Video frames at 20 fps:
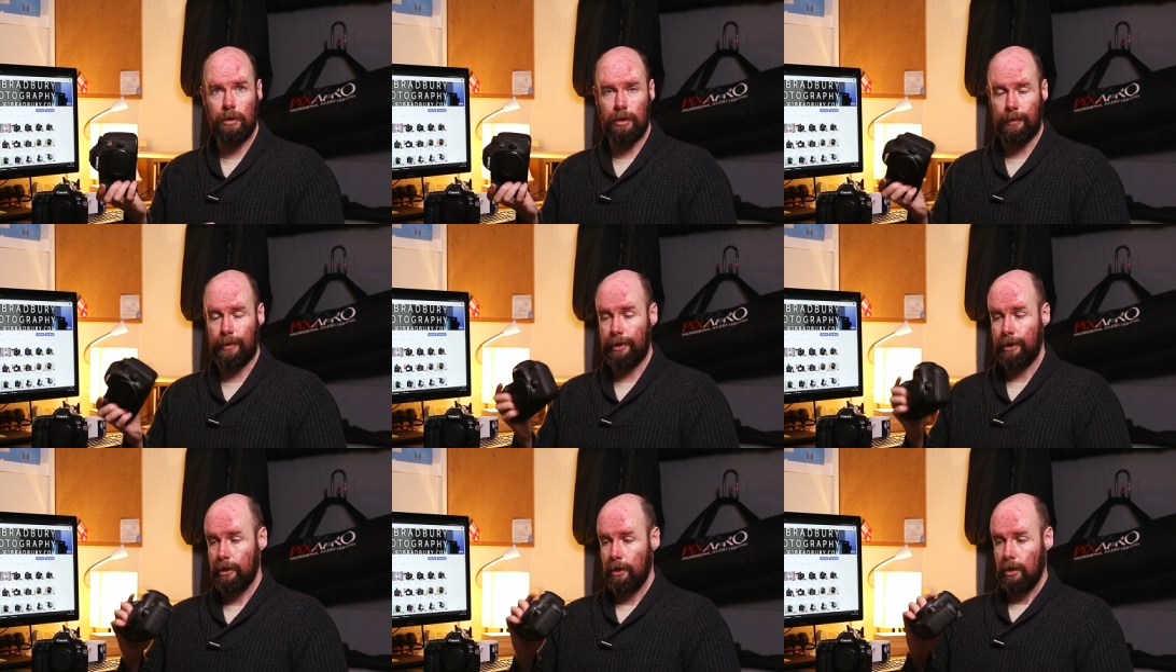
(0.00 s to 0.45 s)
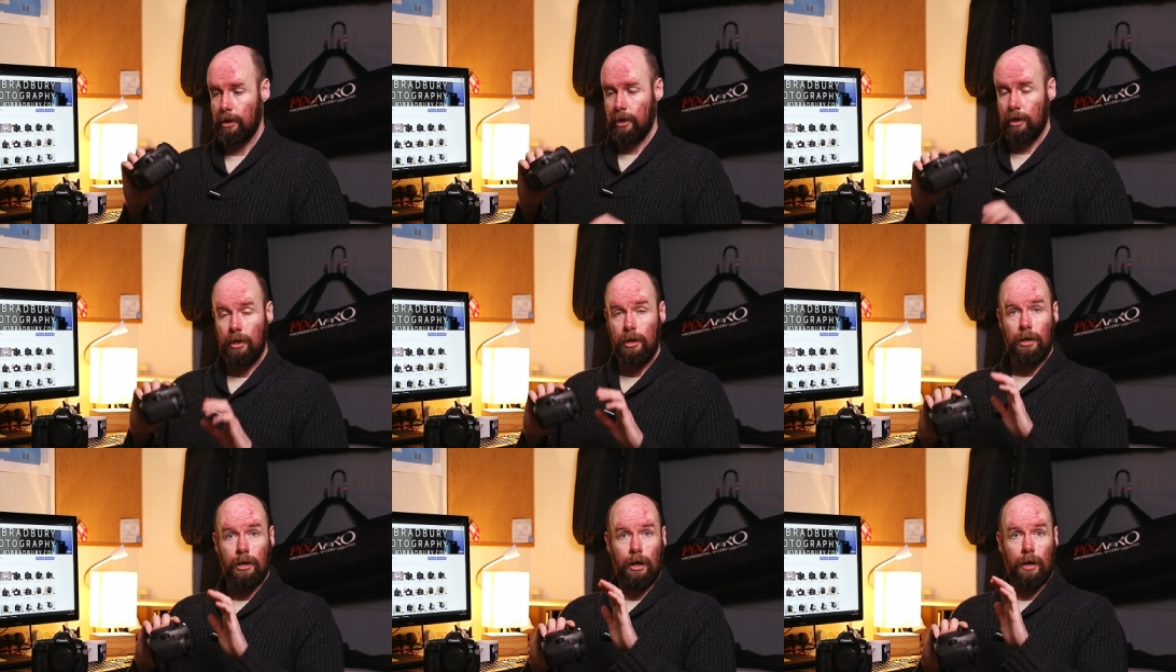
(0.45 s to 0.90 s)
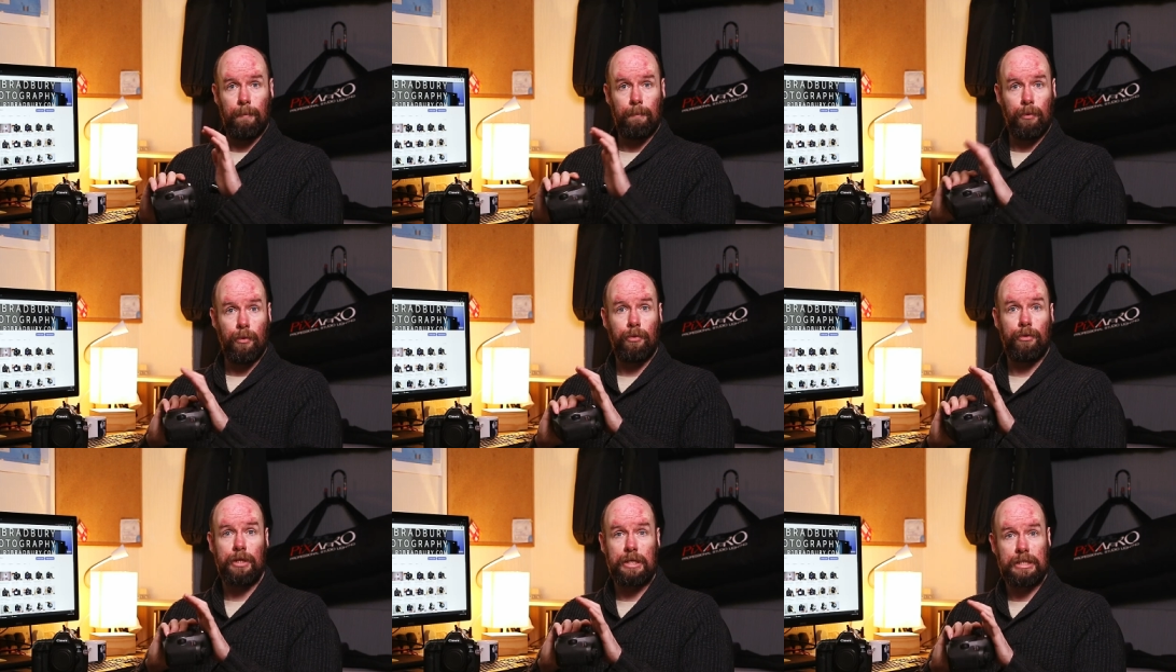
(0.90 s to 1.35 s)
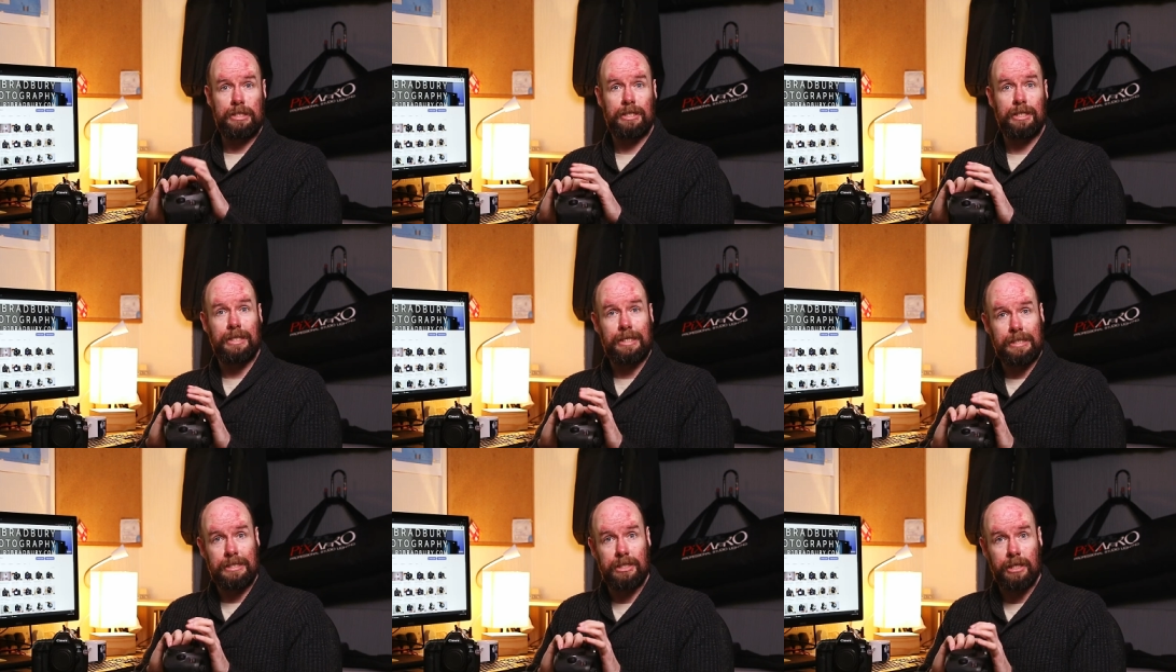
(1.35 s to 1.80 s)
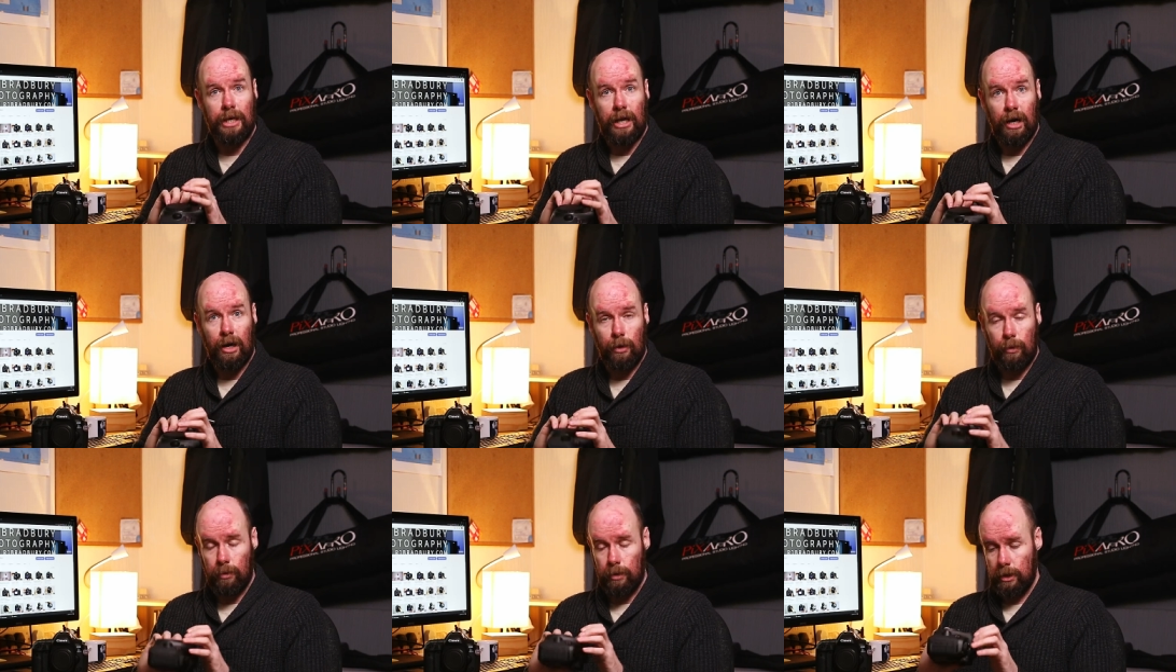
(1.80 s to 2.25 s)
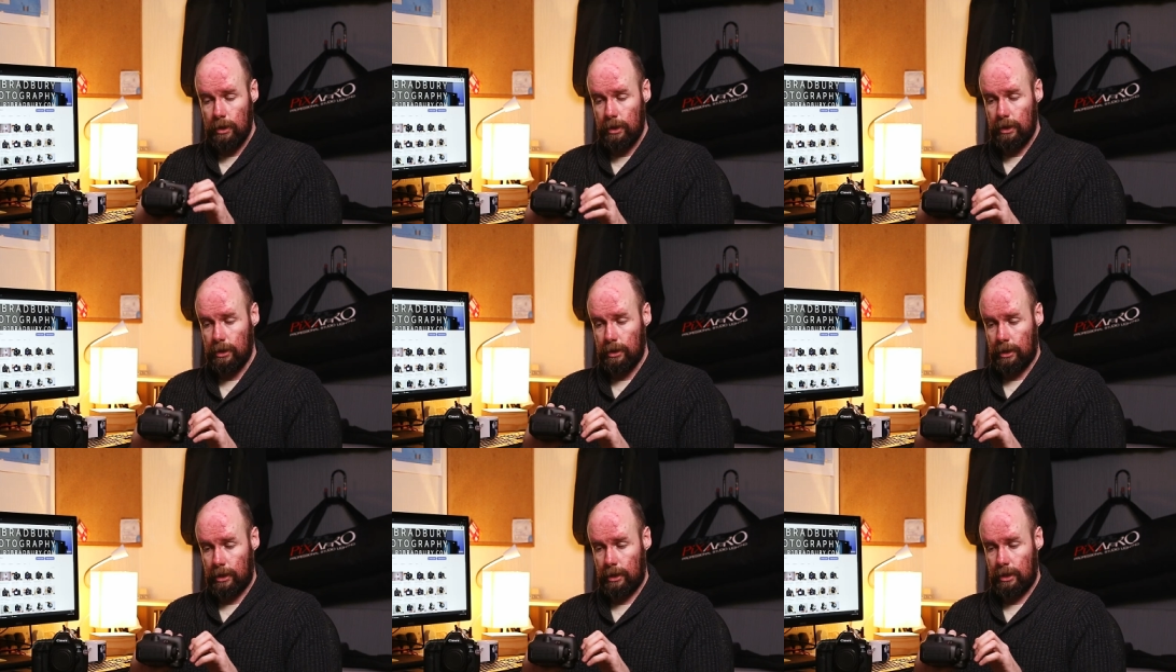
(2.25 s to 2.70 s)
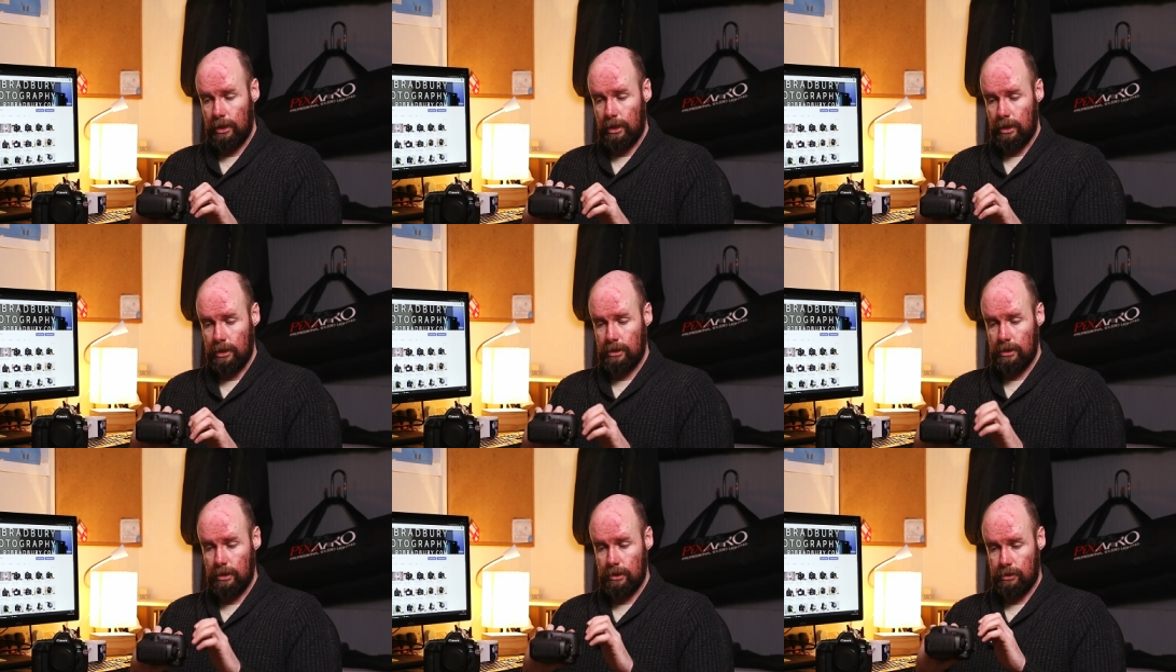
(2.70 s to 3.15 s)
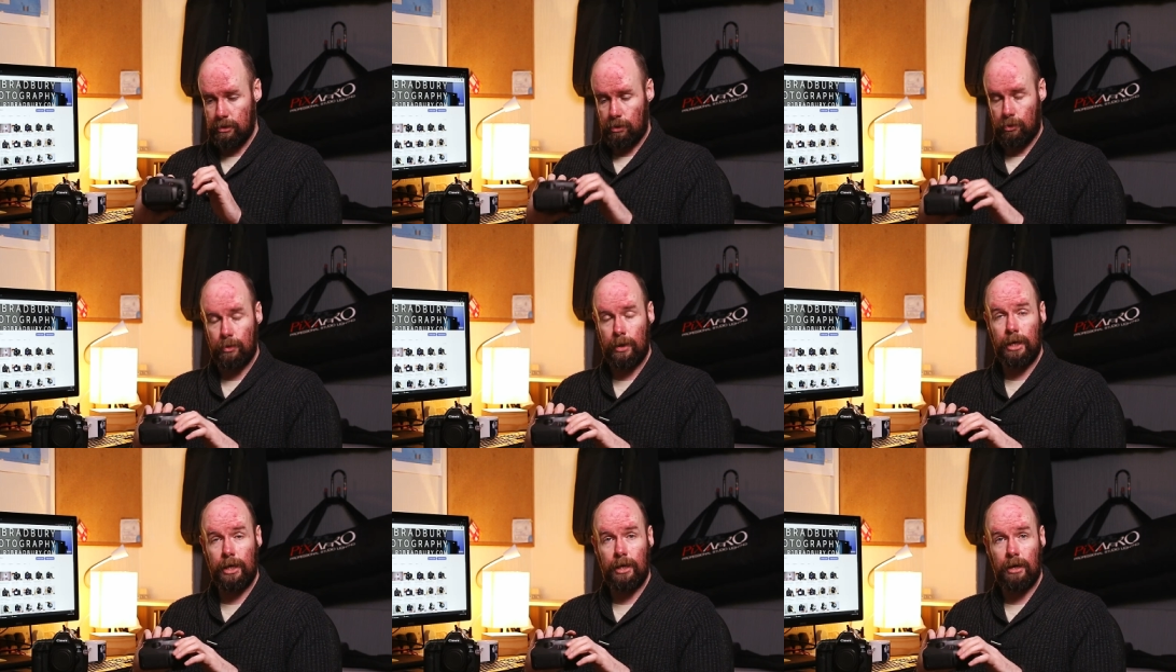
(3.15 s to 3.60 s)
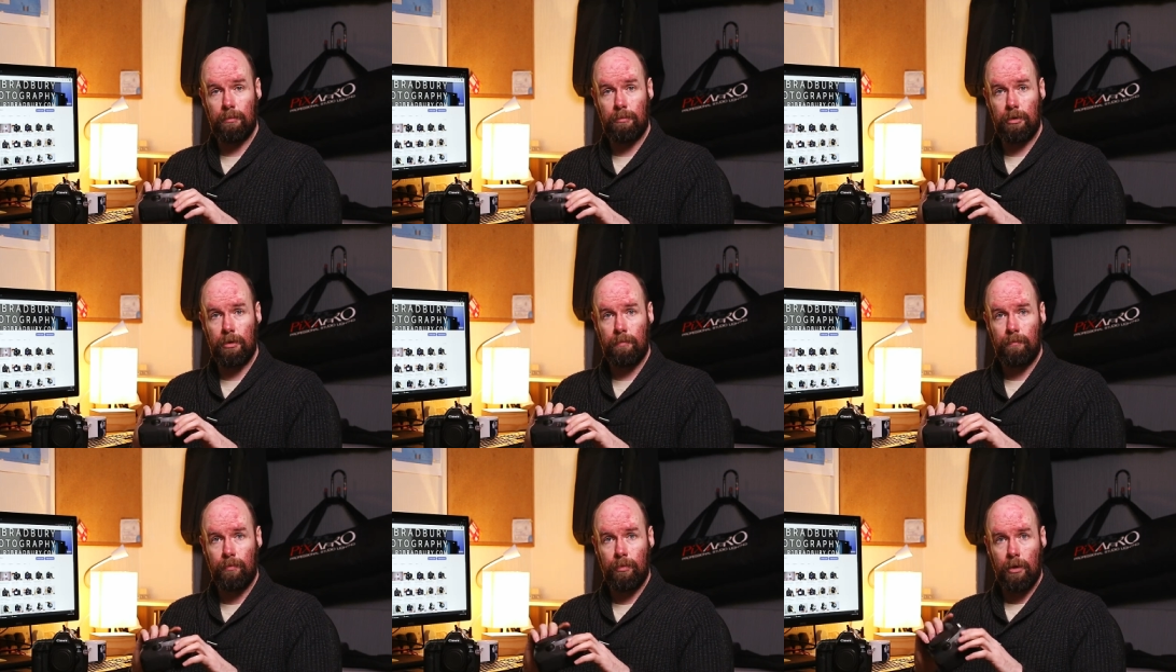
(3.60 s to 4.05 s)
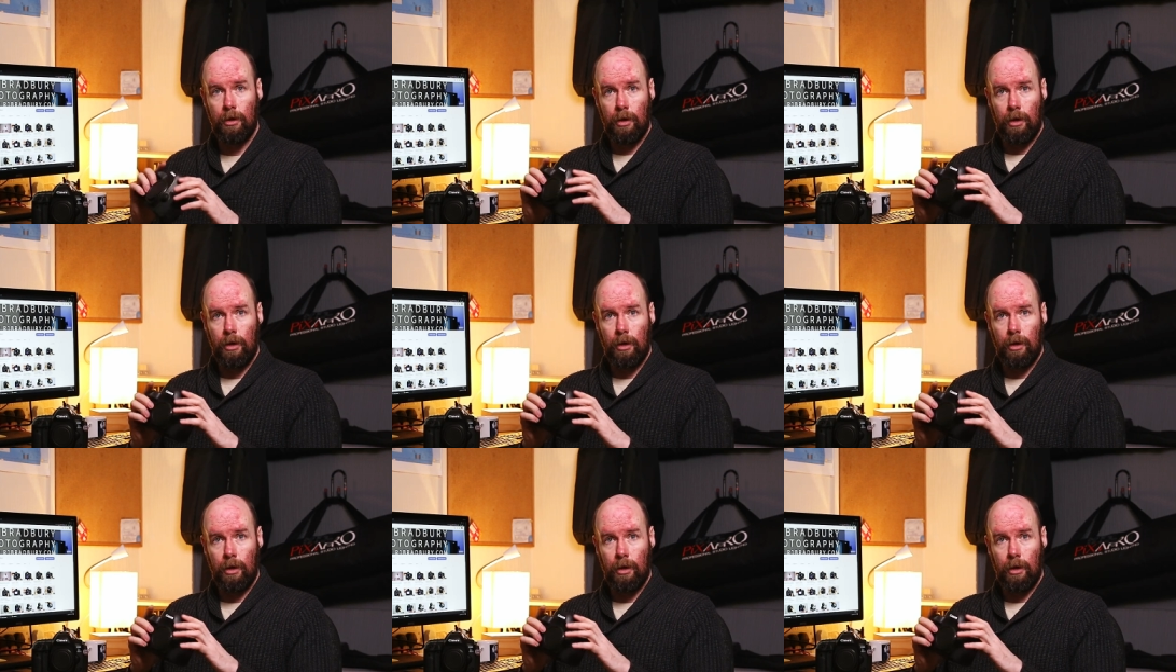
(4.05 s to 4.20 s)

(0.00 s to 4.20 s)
Anyway, um, but this is now in the kit. It's a great camera,